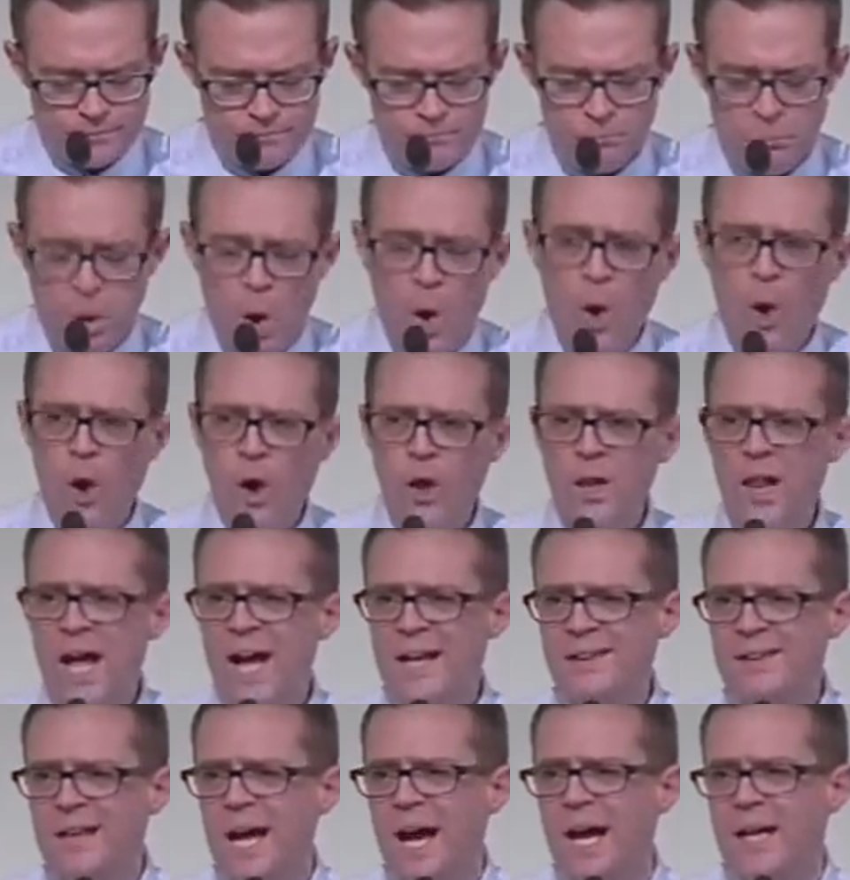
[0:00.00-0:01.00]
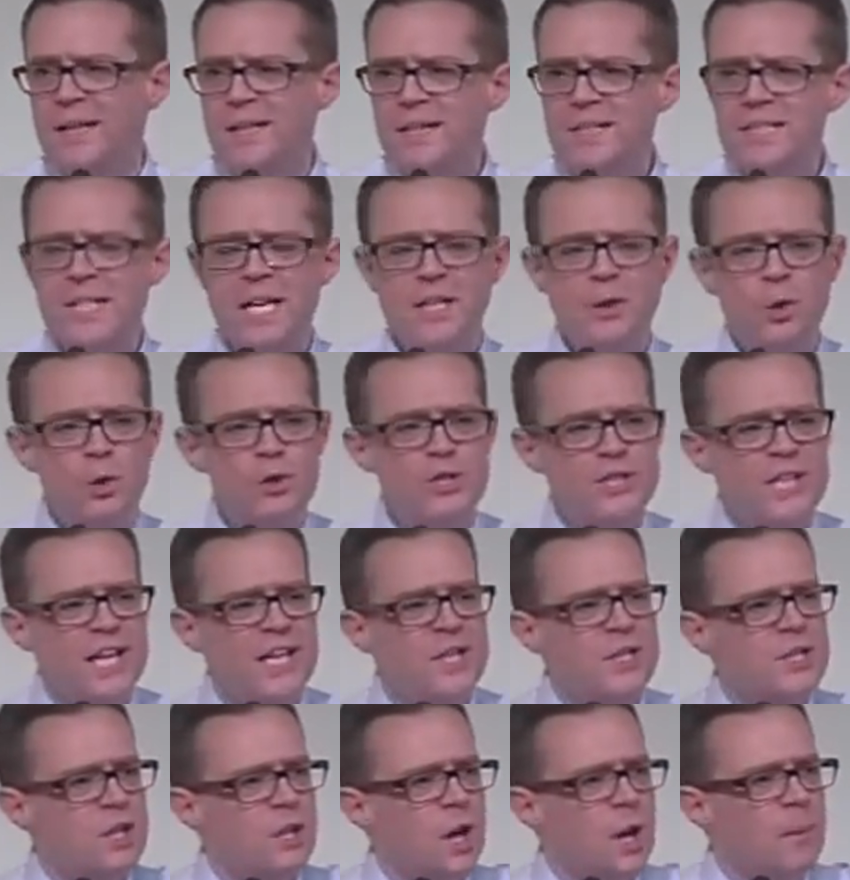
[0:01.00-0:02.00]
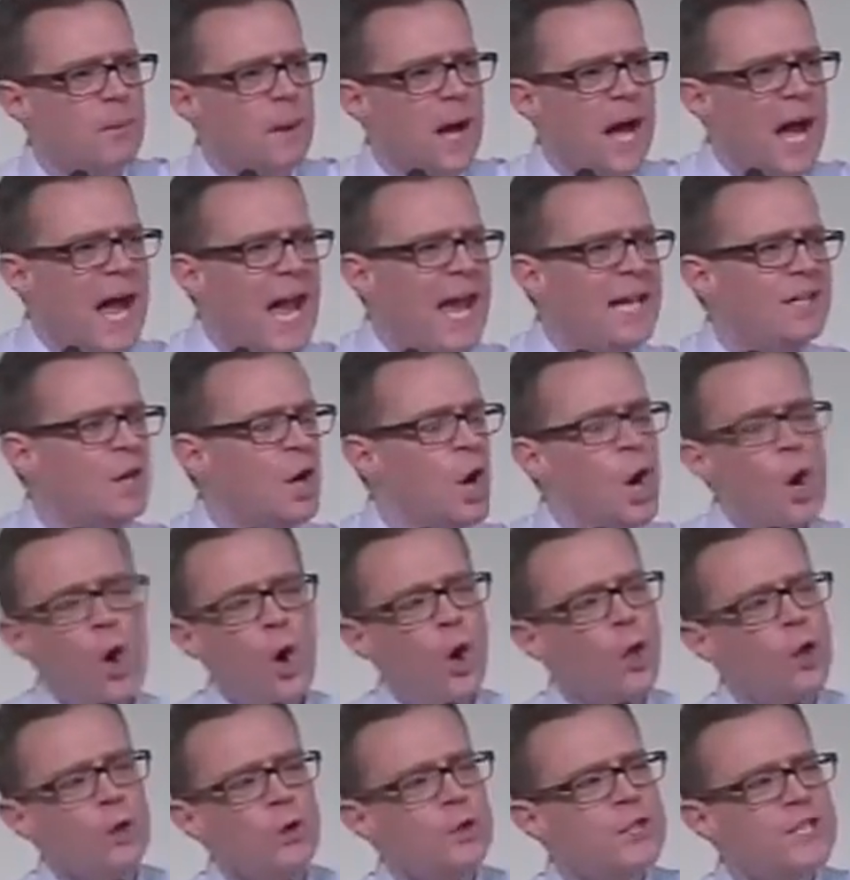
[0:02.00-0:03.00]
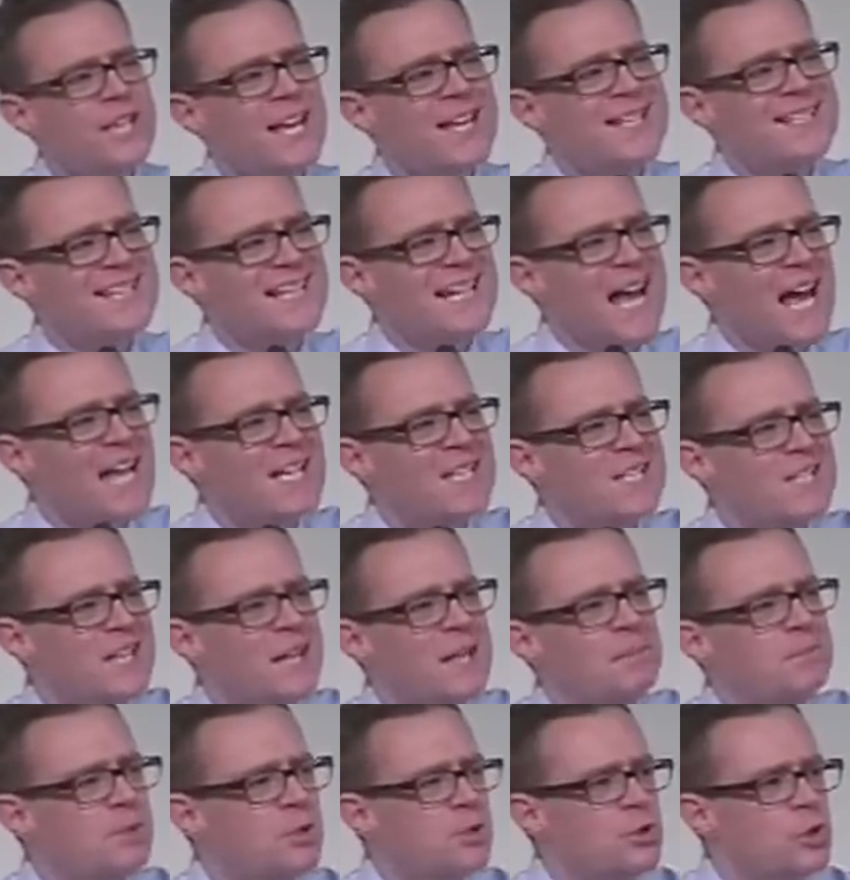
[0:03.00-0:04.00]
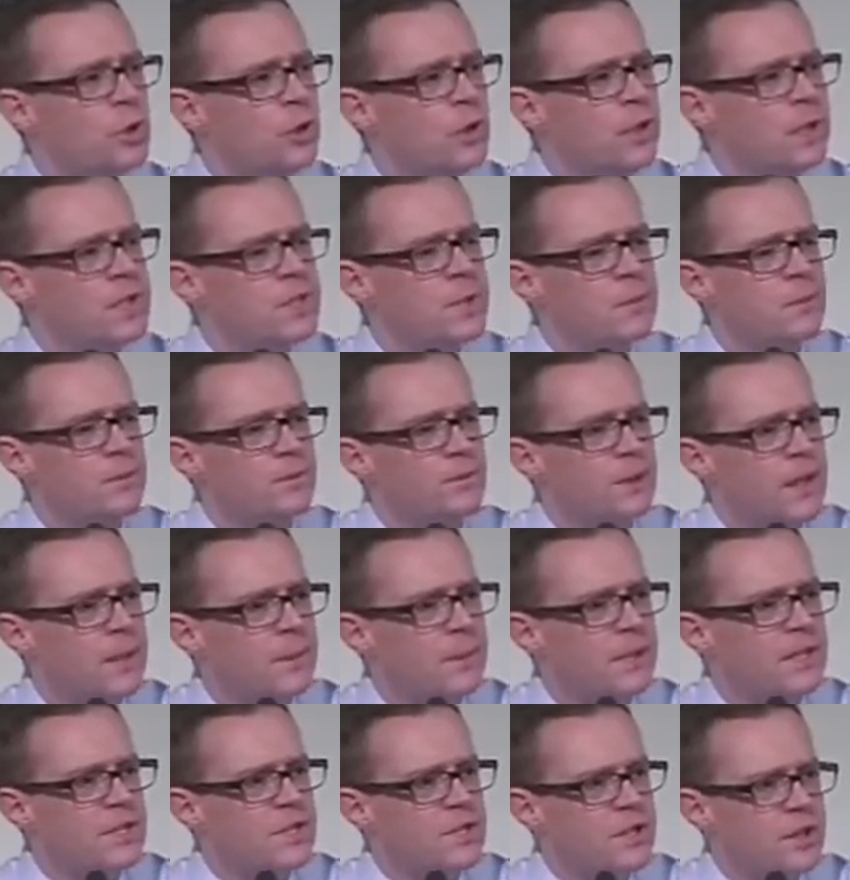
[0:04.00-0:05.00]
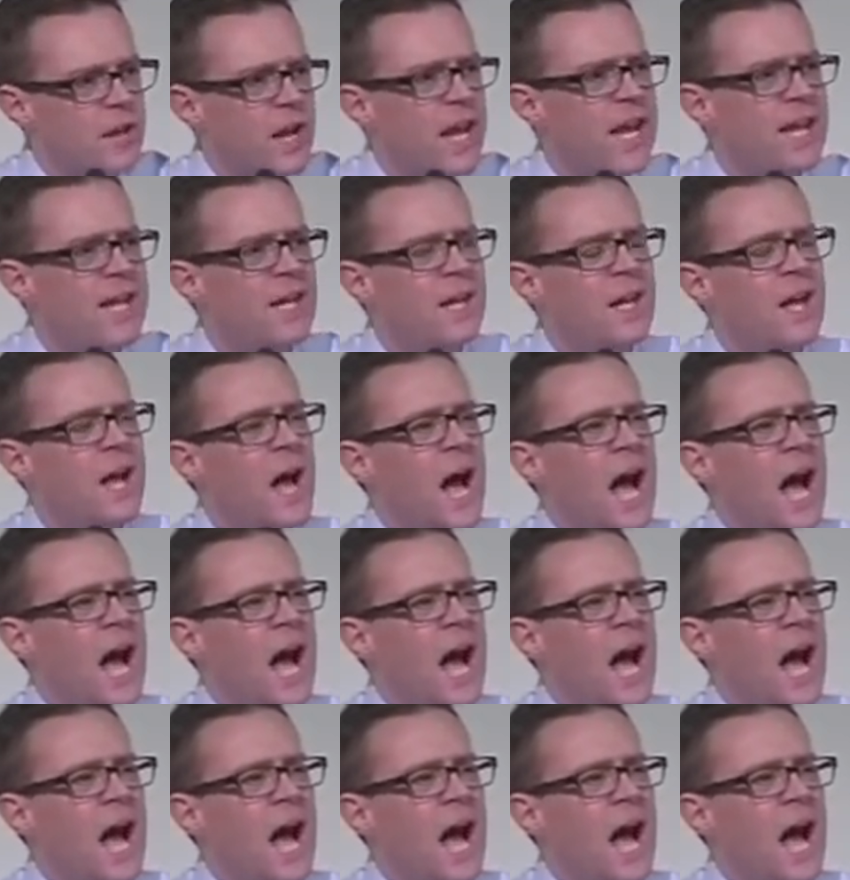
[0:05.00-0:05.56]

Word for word: Paul had that. He said, Those things that are behind, all those things that I esteemed in Judaism in Philippians 3,